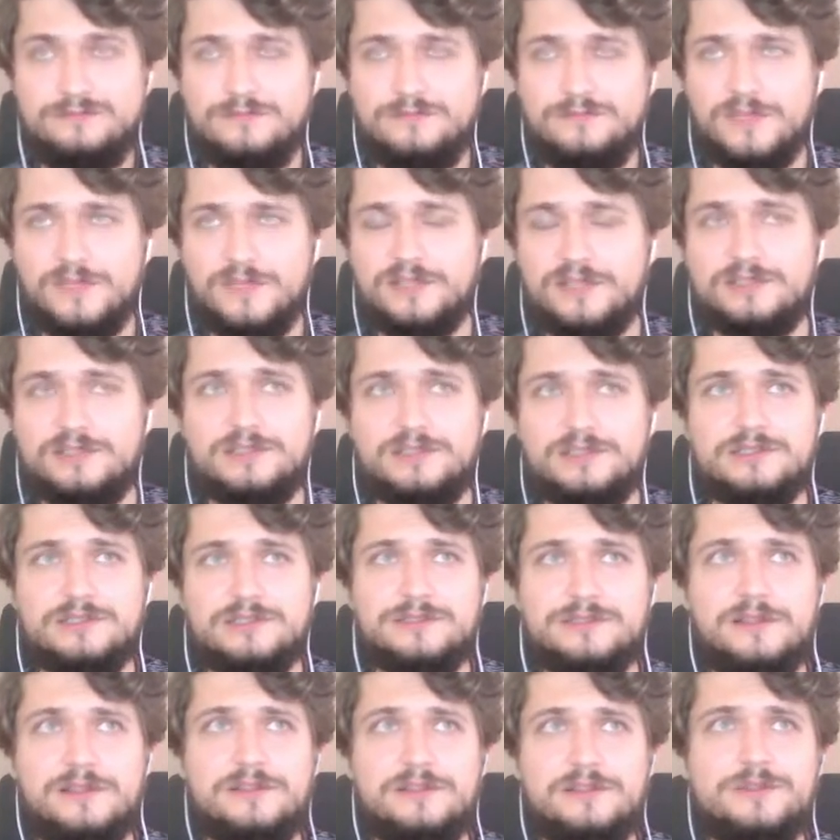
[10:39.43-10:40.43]

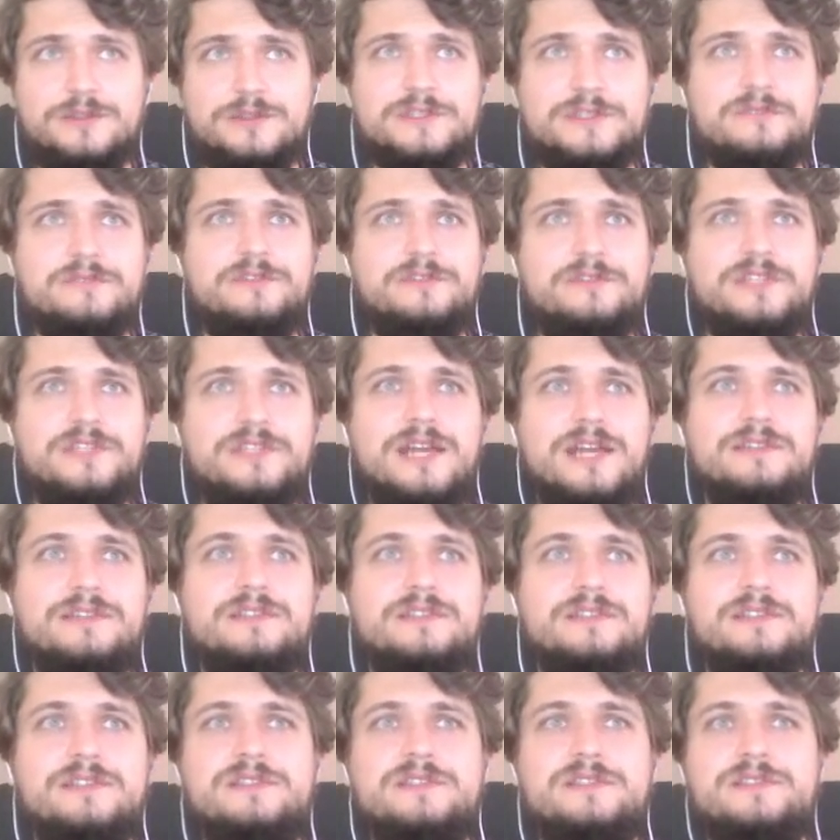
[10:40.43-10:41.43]
The reason for that
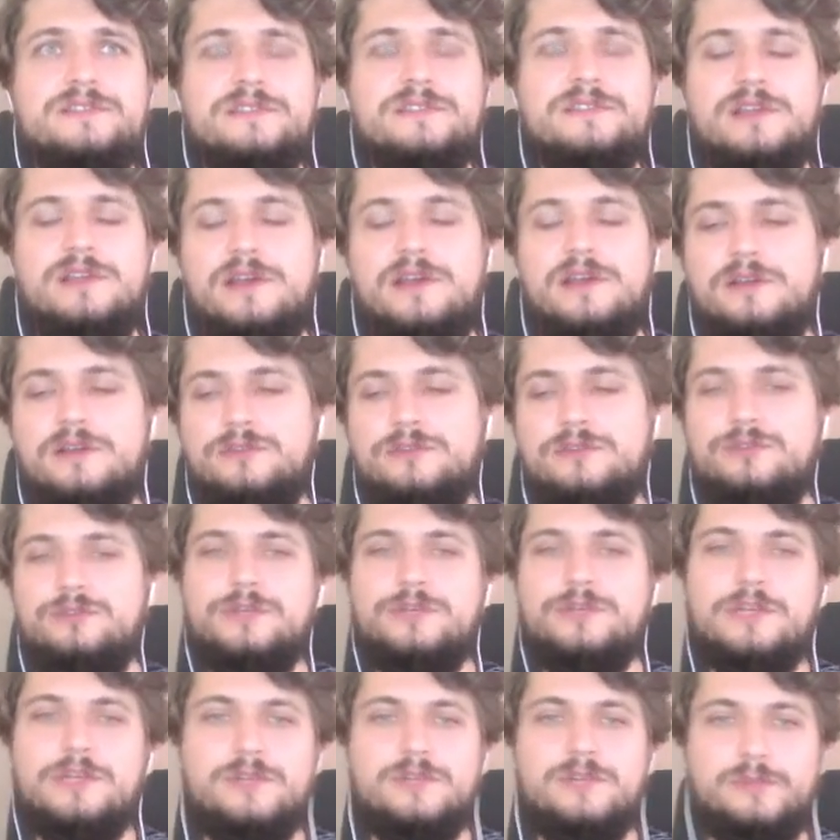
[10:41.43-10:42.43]
is
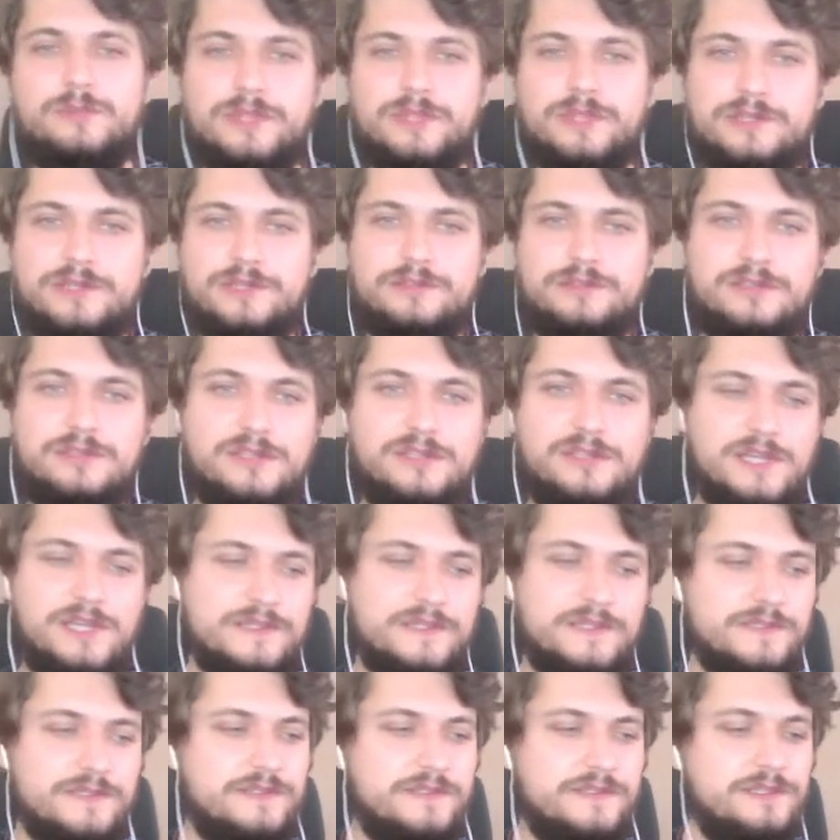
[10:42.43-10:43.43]
during a replay, it has
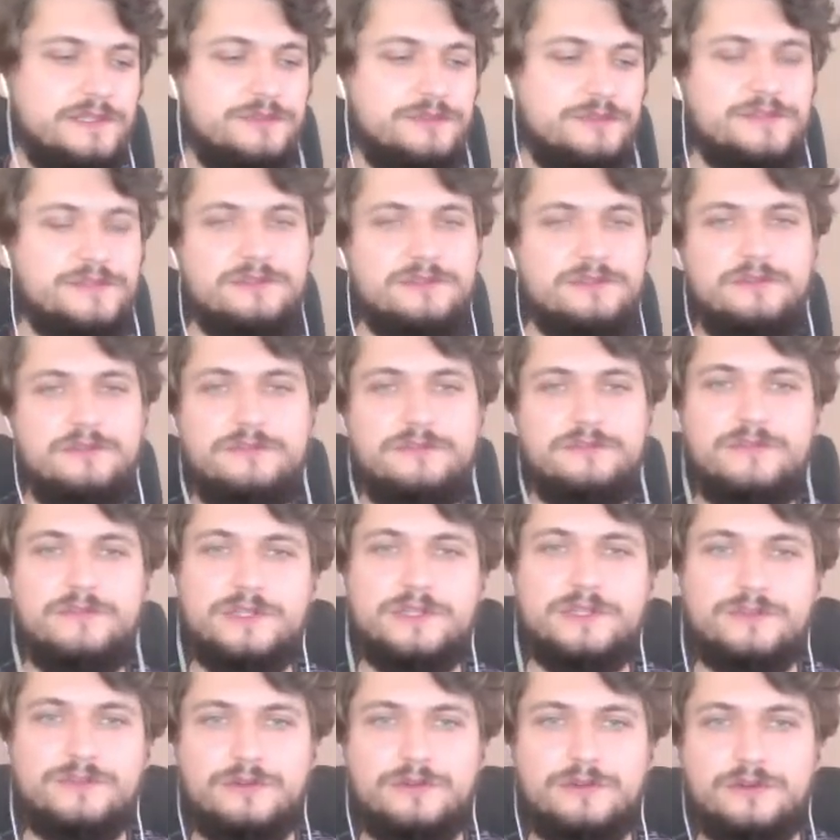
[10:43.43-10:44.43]
a series of
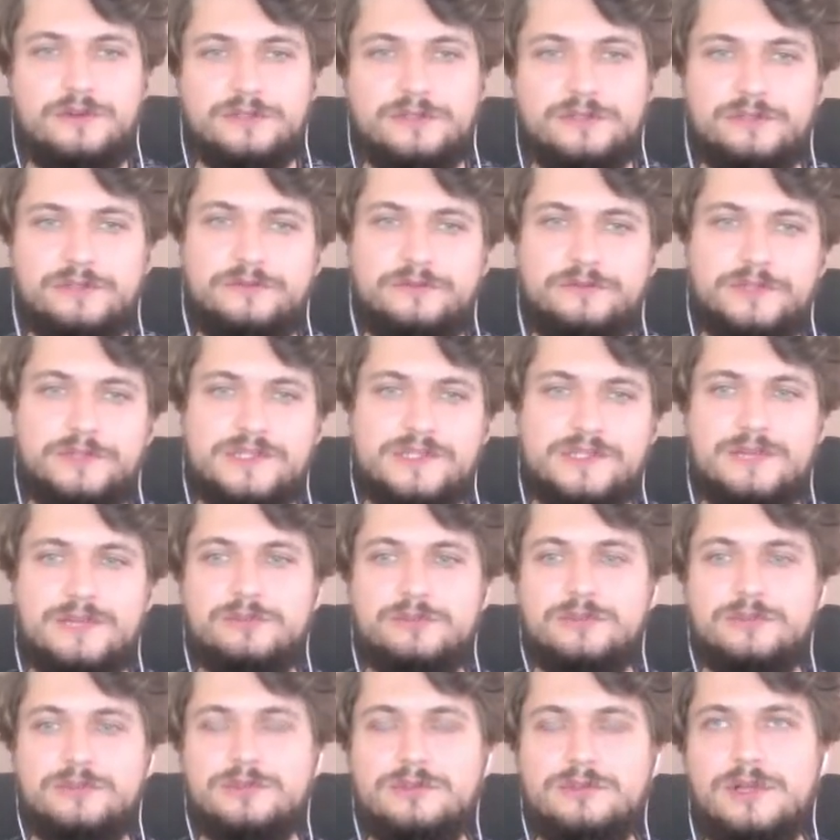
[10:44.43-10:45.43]
events recorded, for
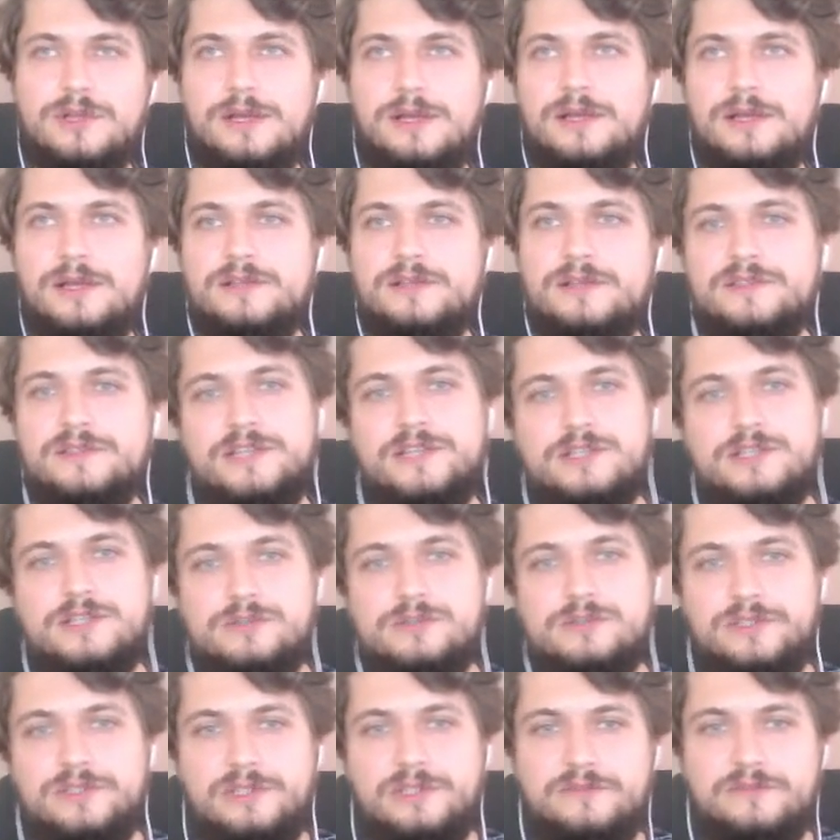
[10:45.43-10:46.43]
example,
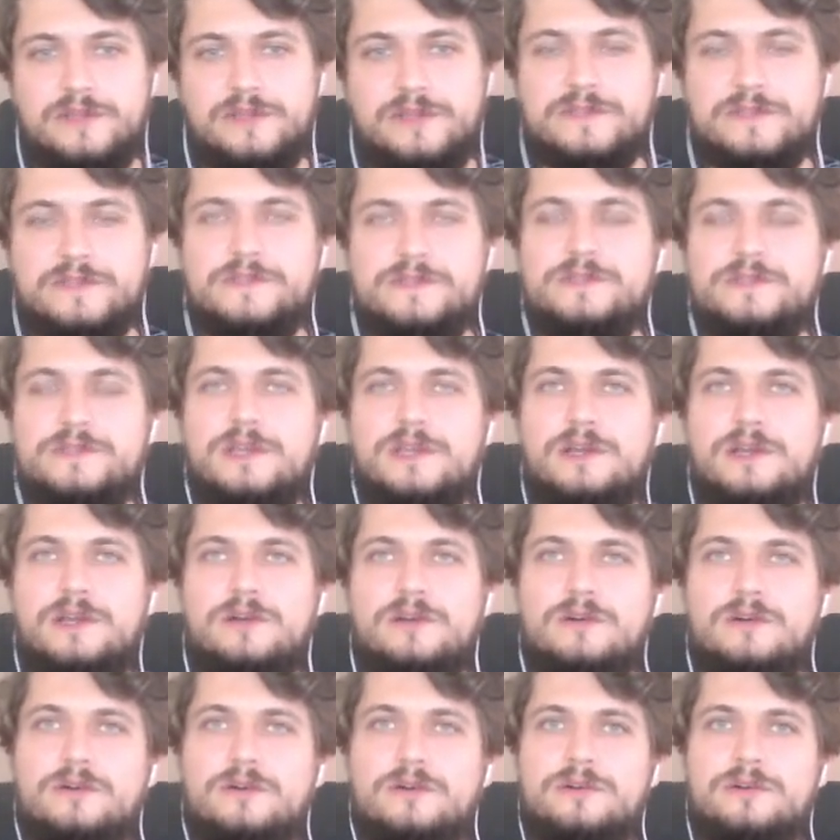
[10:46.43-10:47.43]
scheduling events
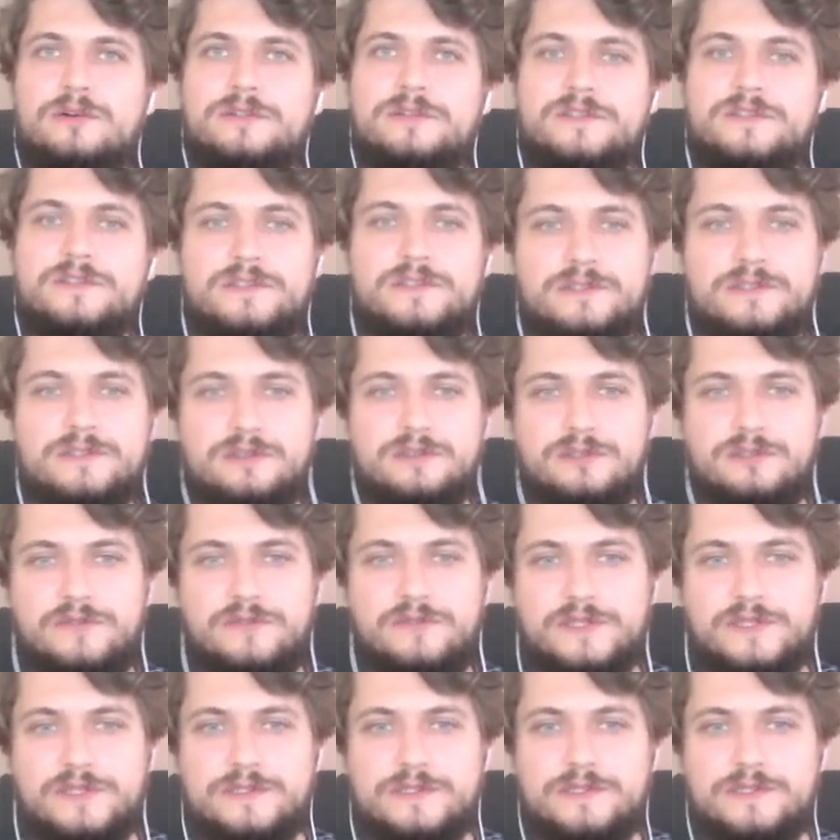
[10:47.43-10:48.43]
or syscall
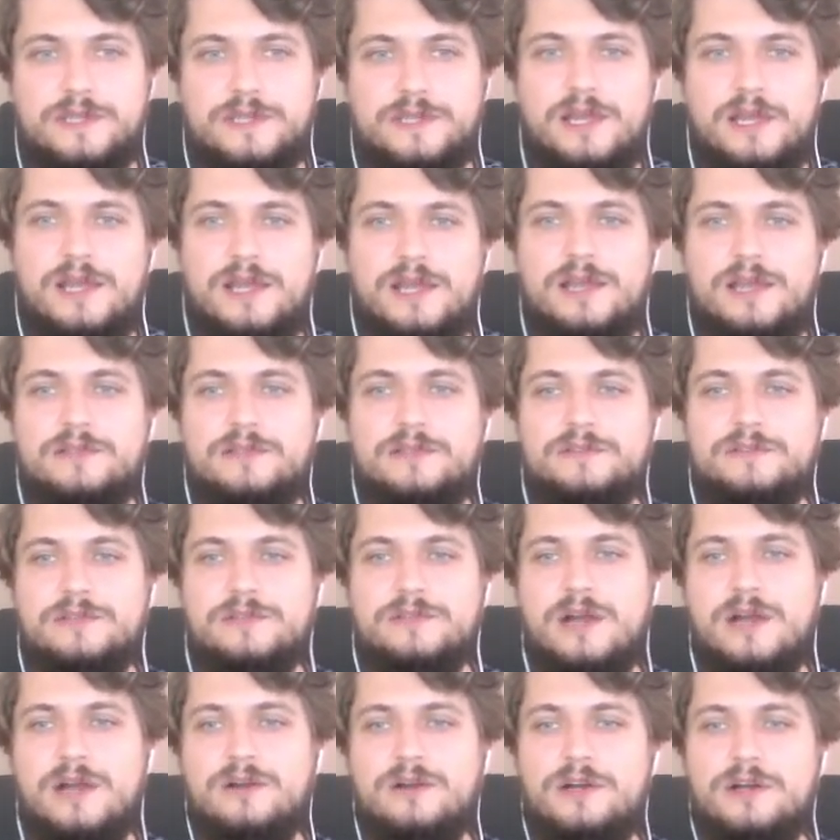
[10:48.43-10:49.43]
events, and
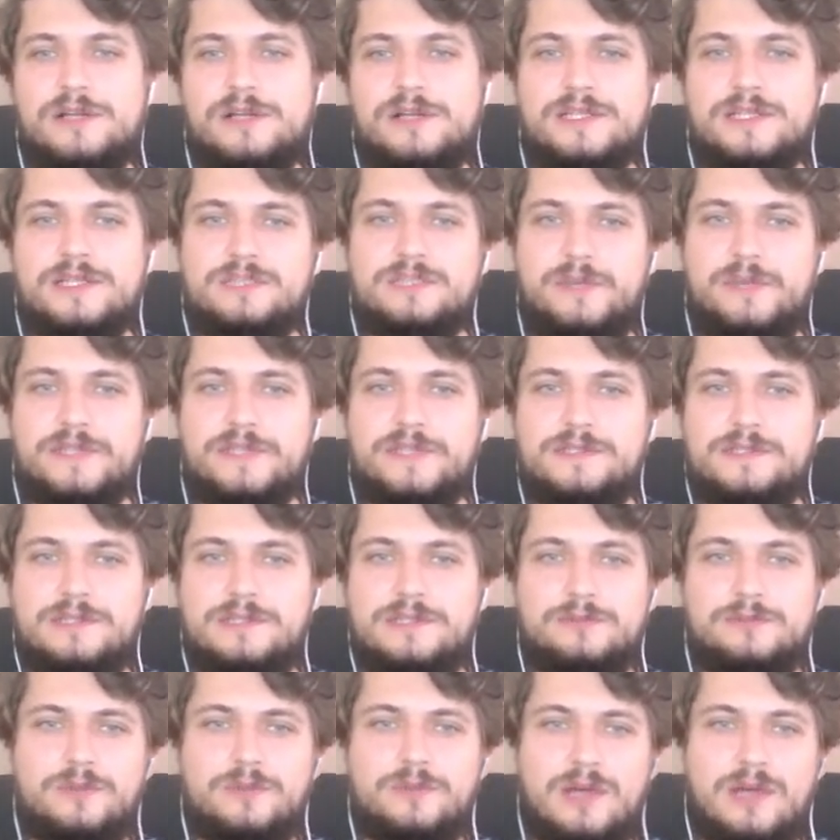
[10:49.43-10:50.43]
RR expects
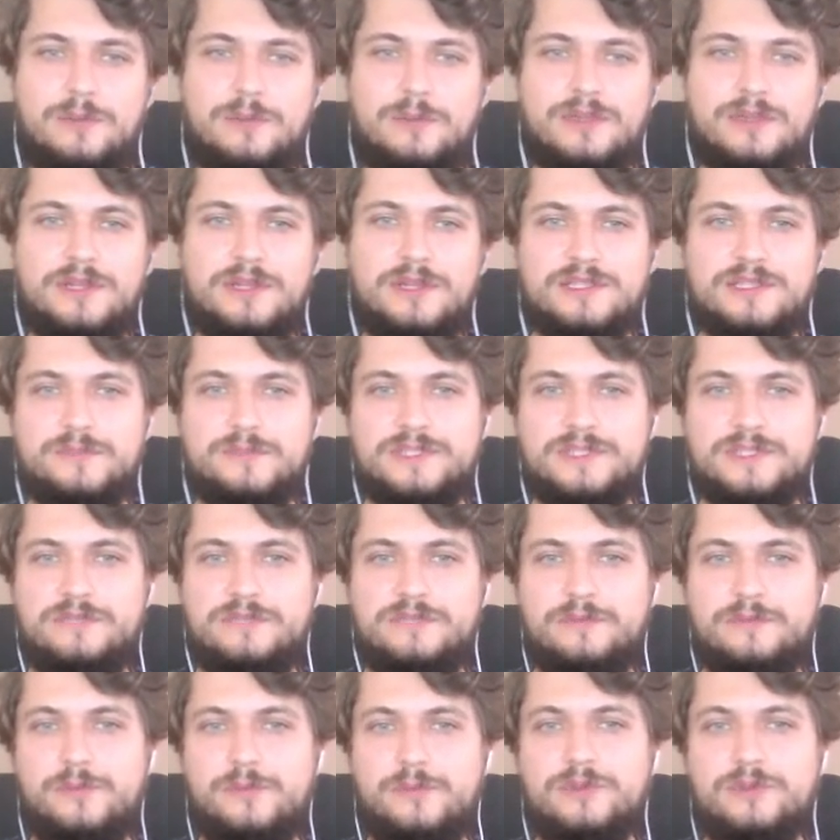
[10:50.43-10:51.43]
them to happen on a
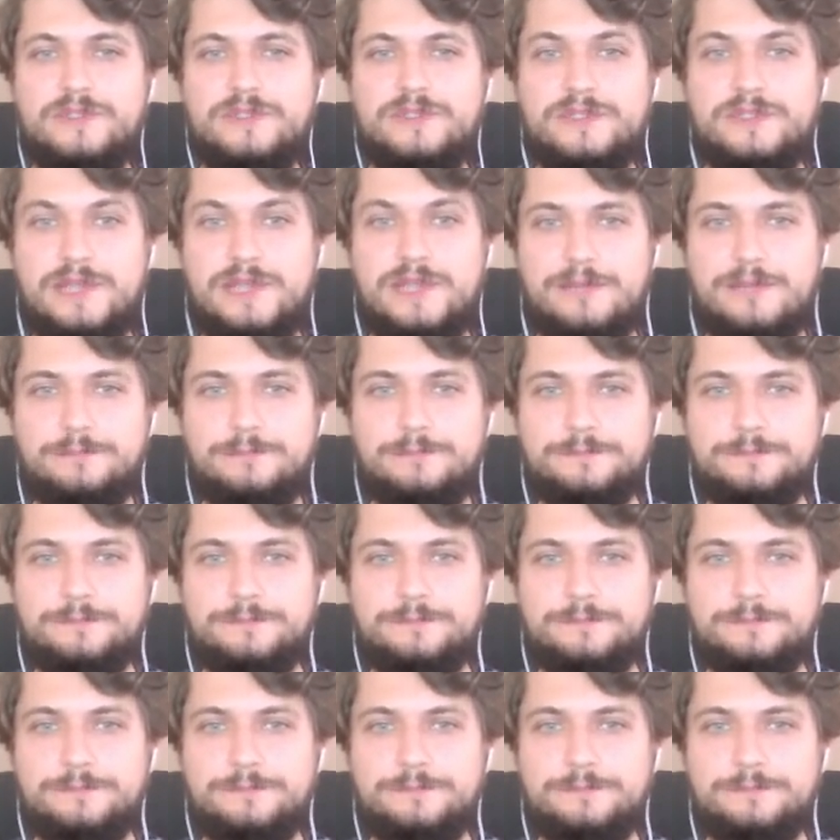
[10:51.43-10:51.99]
specific point in time.